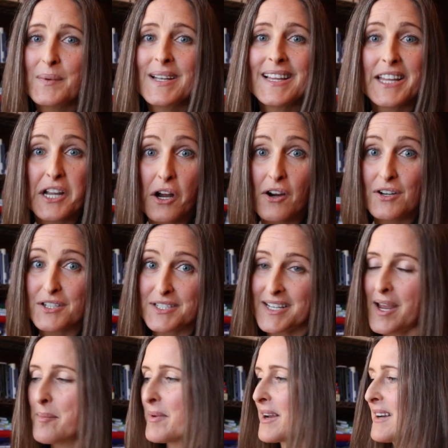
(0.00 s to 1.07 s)
really harsh
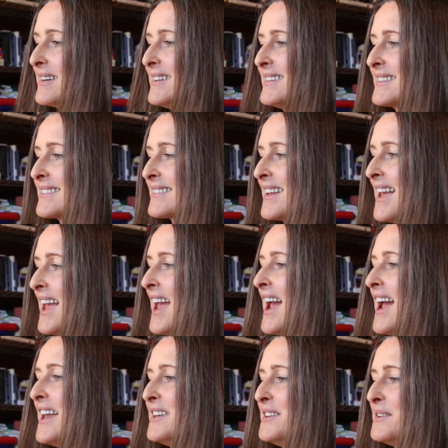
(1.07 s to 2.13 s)
chemicals,
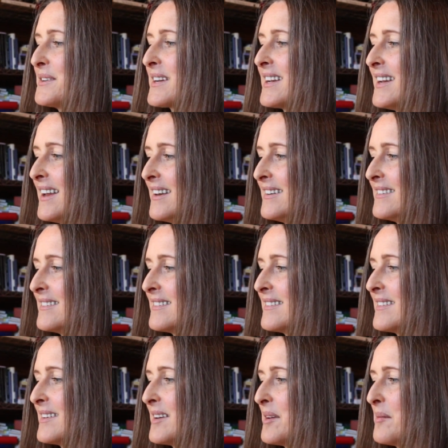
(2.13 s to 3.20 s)
and you can
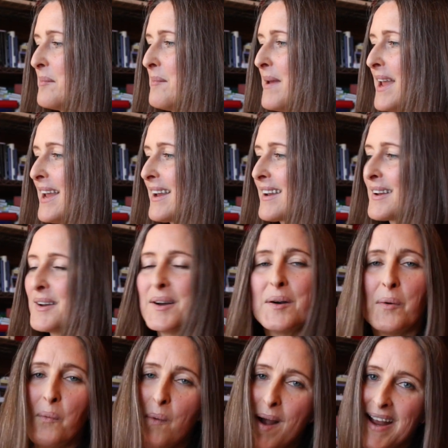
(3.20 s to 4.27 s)
make
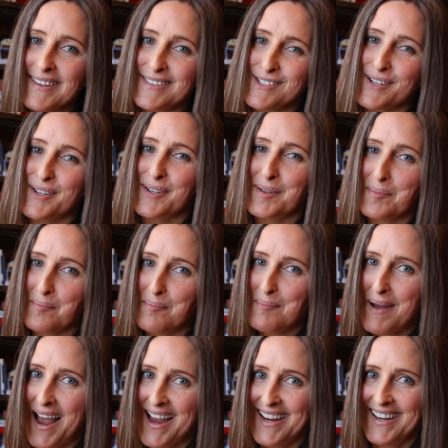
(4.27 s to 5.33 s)
wiser
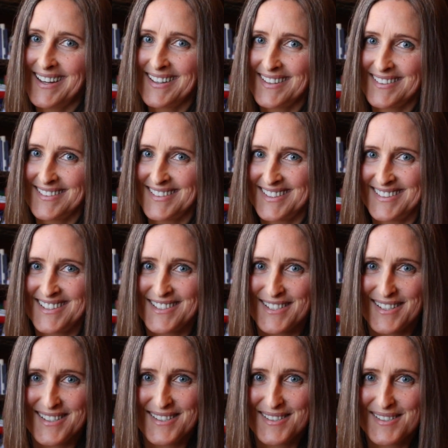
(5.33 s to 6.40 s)
buying
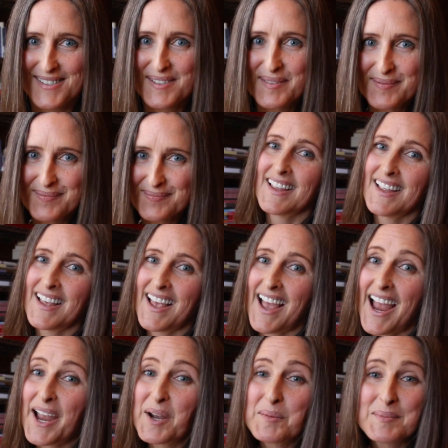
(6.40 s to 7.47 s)
decisions.
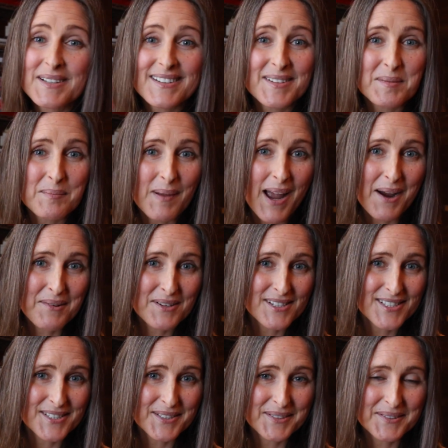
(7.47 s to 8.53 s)
I hope this
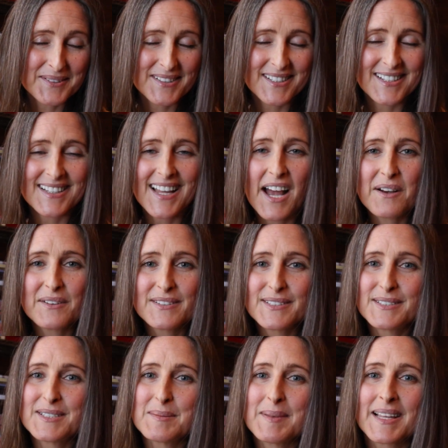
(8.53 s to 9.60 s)
empowers you and allows
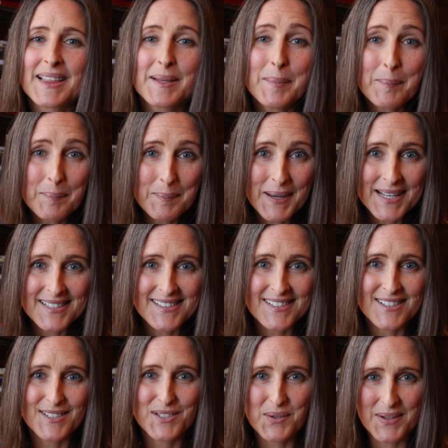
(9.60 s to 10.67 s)
you to make the
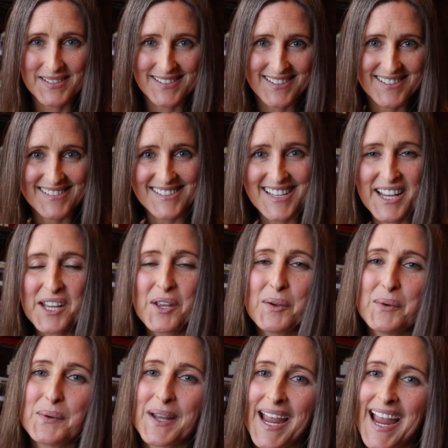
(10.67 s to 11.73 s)
best choices that
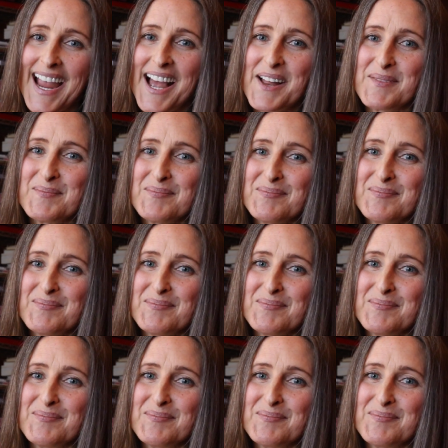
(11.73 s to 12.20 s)
you can.